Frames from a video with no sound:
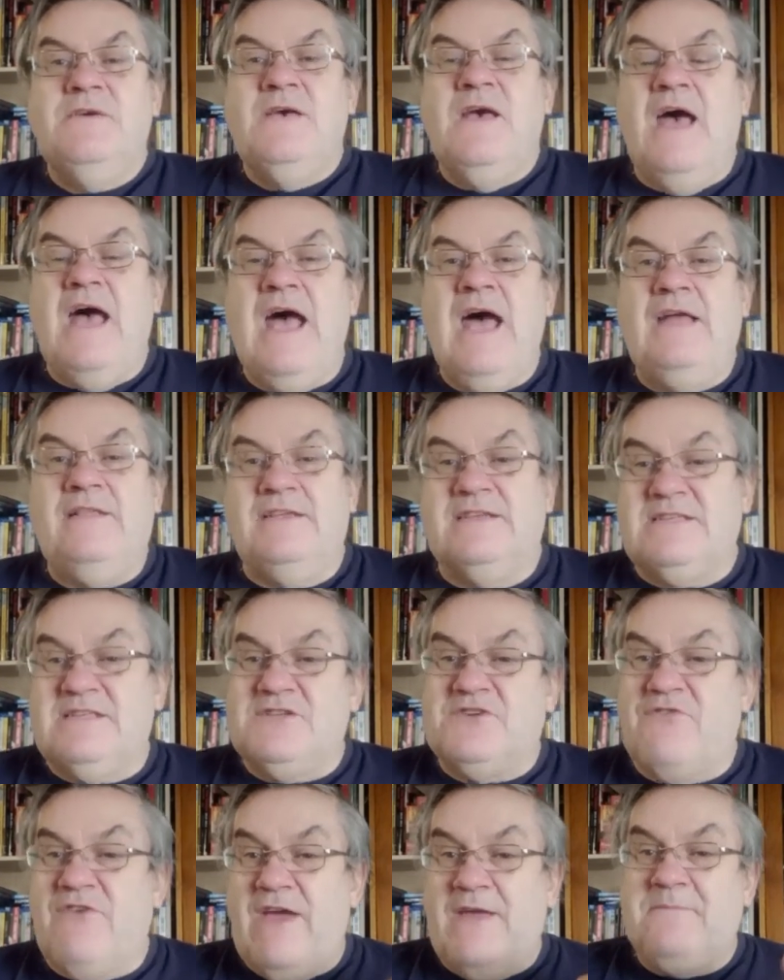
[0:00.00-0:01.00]
and this is
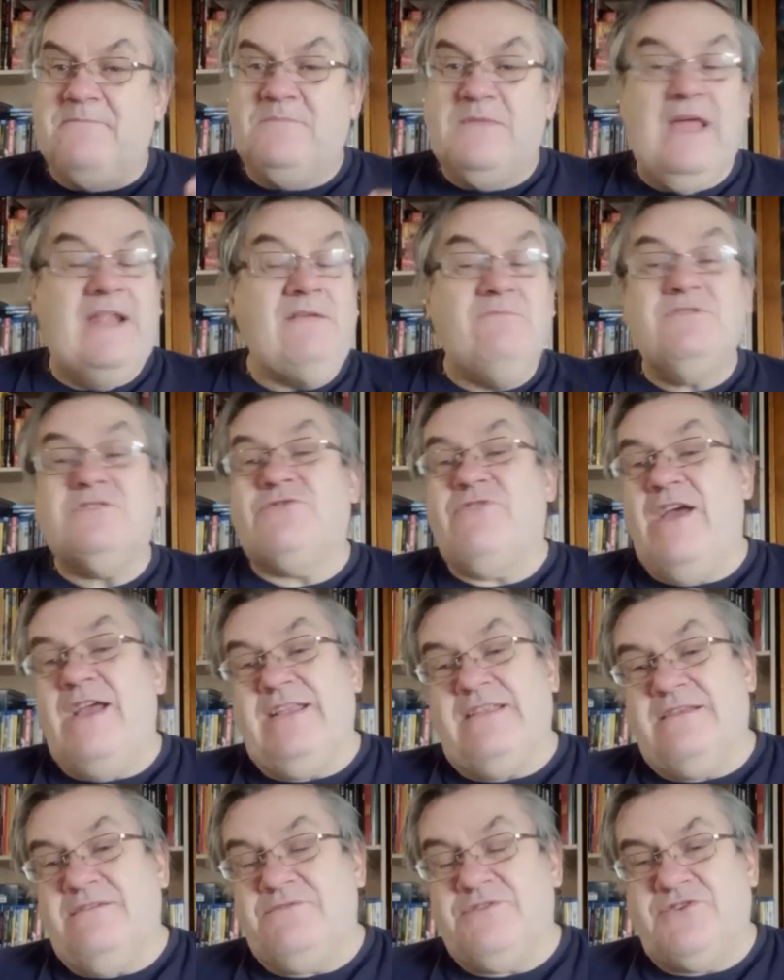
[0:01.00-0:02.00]
great. And it was
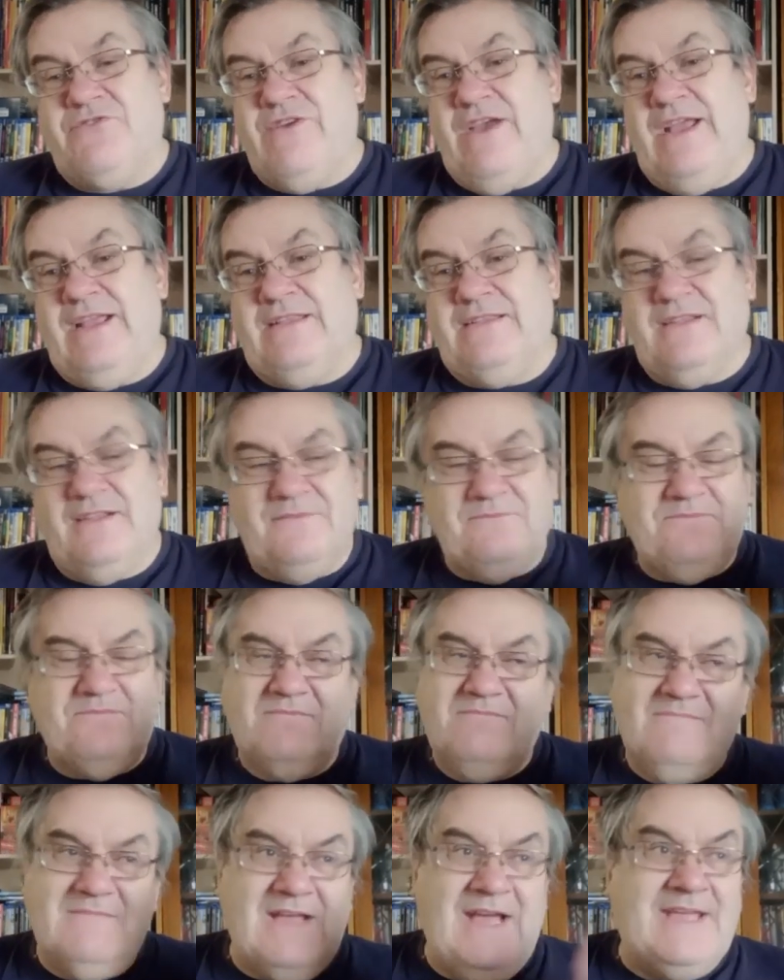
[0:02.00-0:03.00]
great, it was great. And
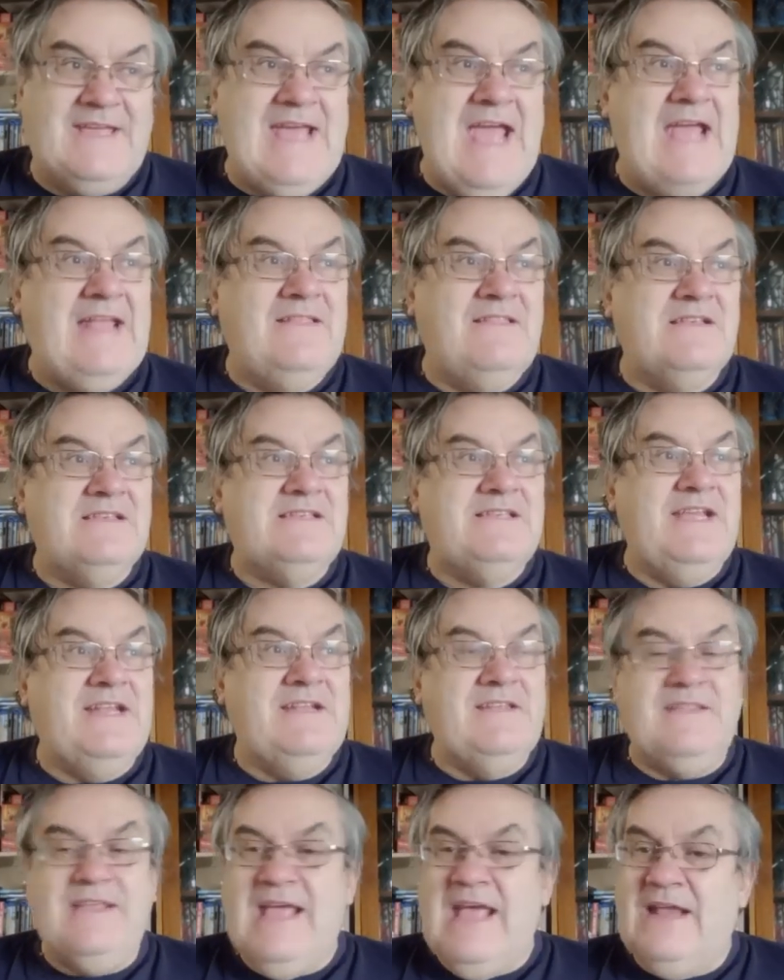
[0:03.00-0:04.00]
again, the scene
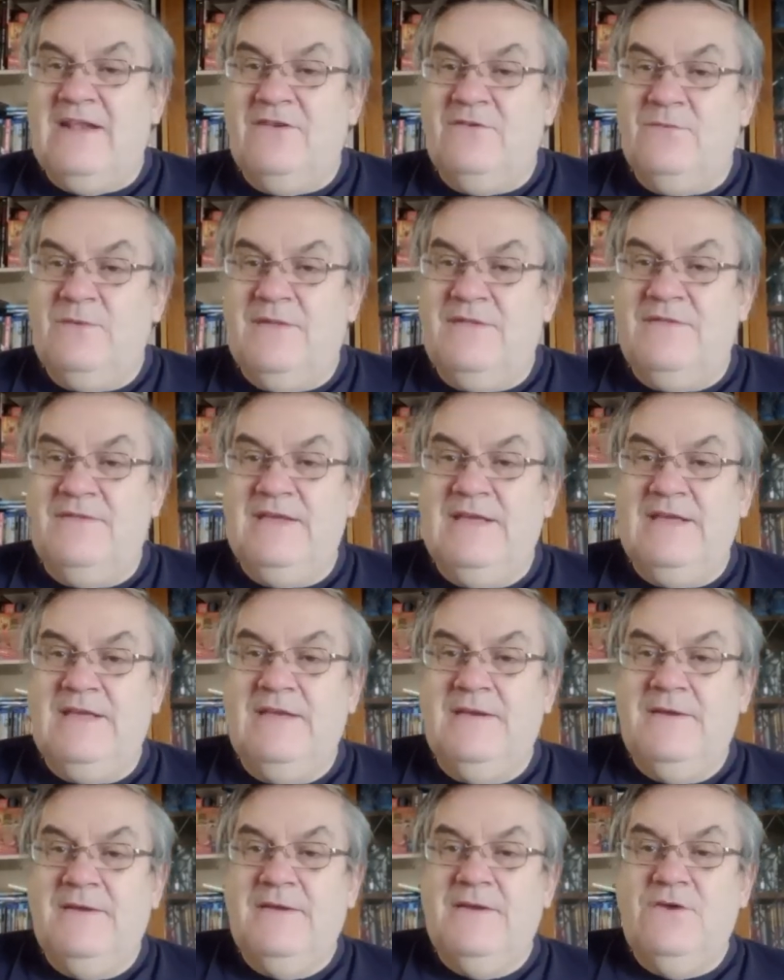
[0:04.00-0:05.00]
at the end with the
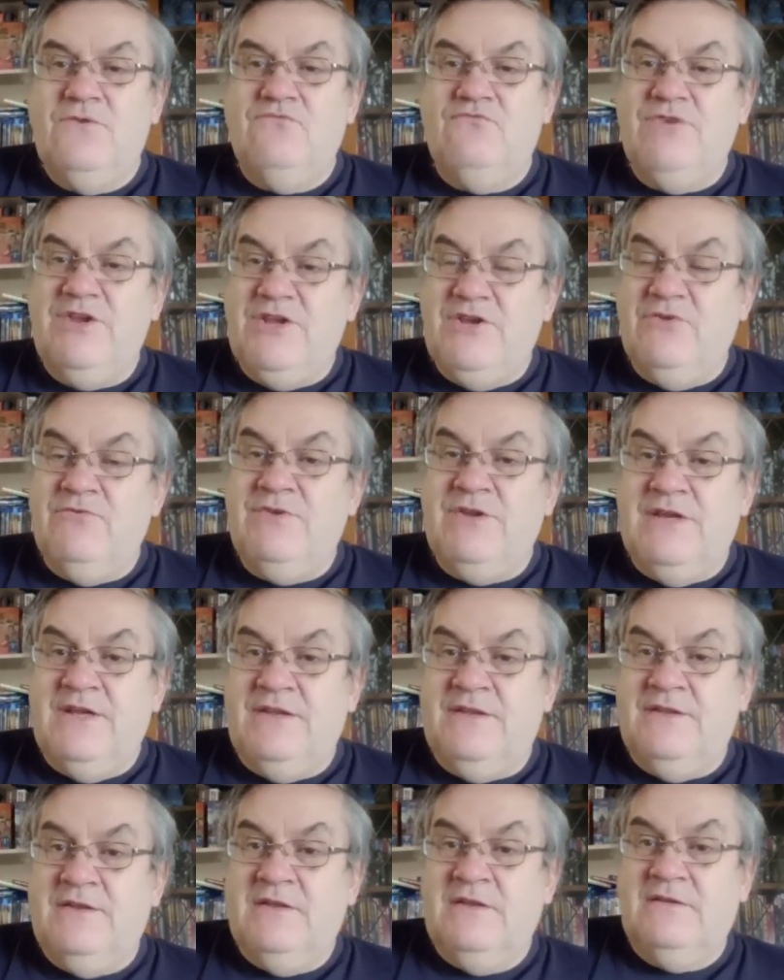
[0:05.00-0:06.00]

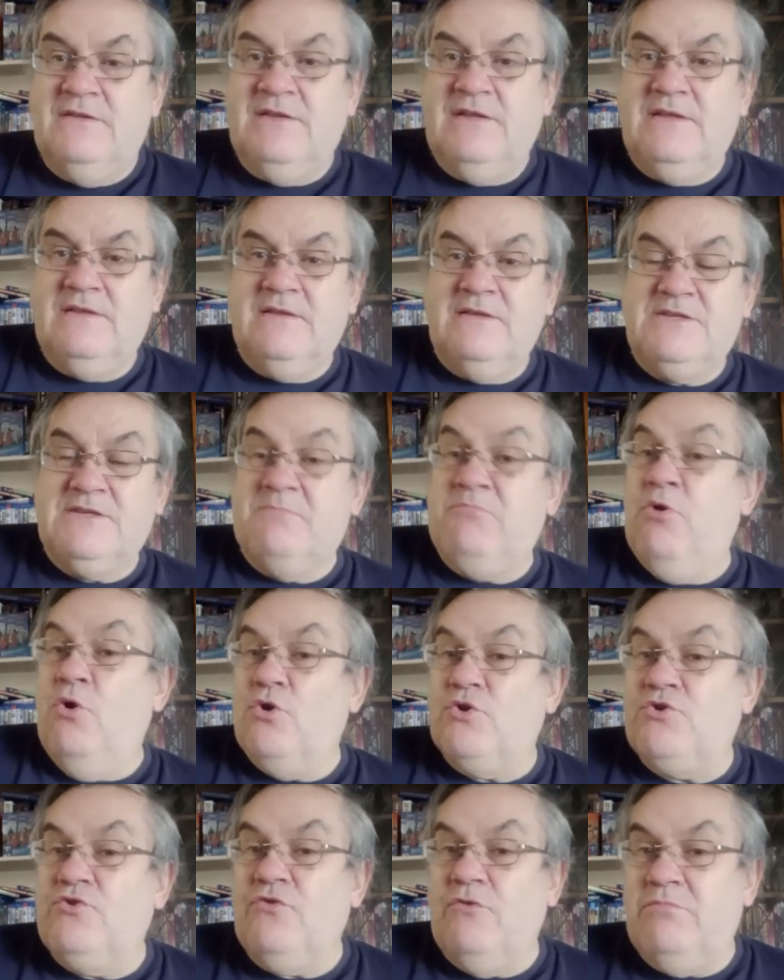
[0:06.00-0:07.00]
reunion, the
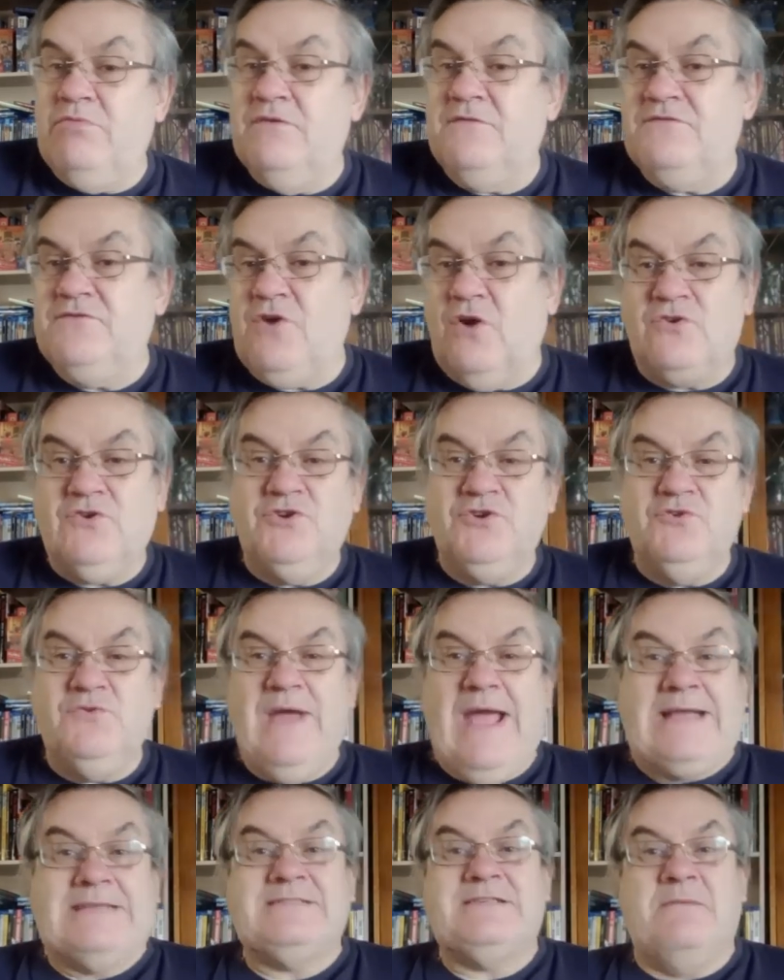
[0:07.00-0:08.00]
support group of Doctor Who
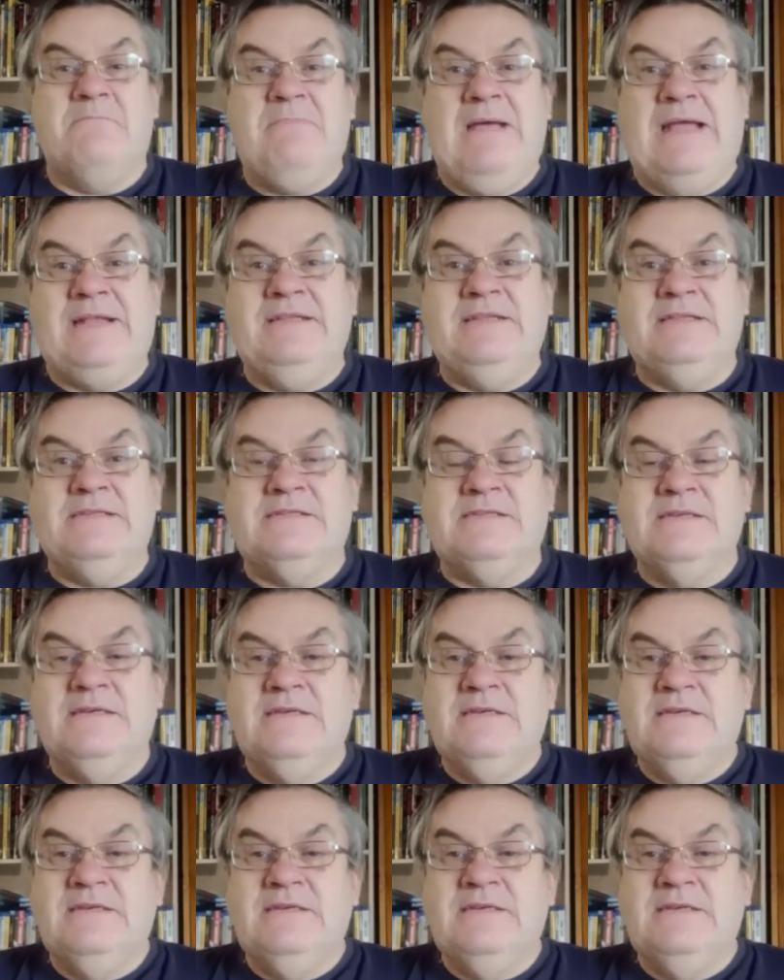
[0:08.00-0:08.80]
ex-companions,